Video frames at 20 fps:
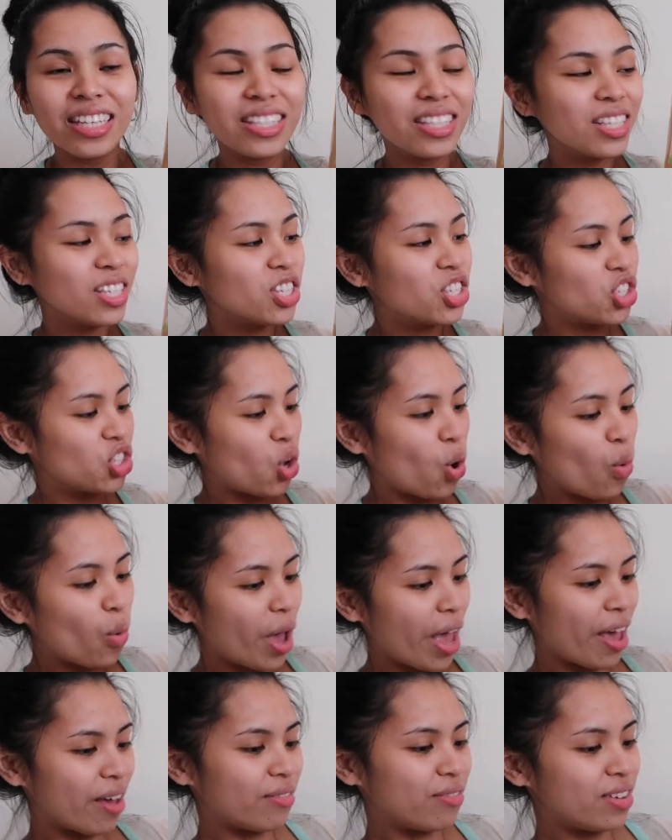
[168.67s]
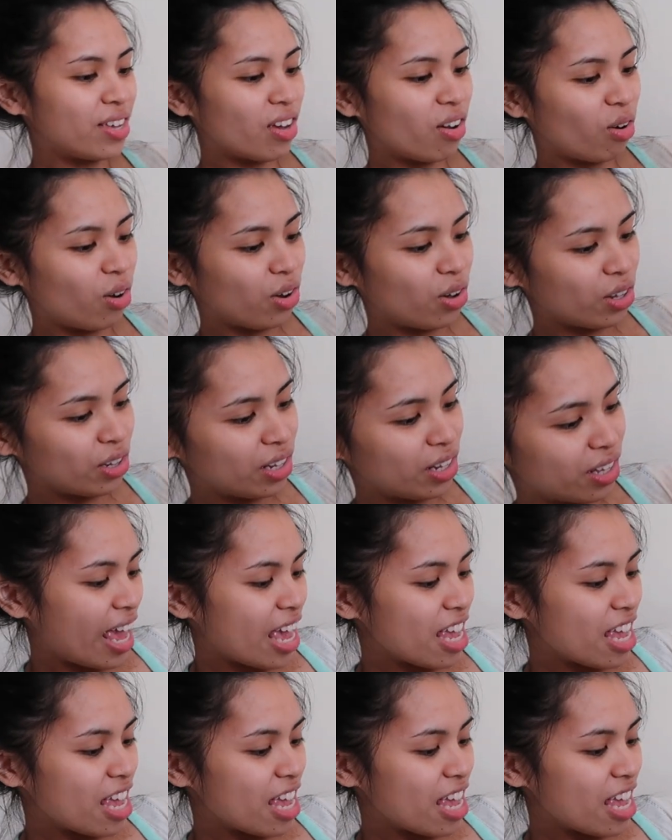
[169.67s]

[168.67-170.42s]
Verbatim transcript: This is so heavy, y'all.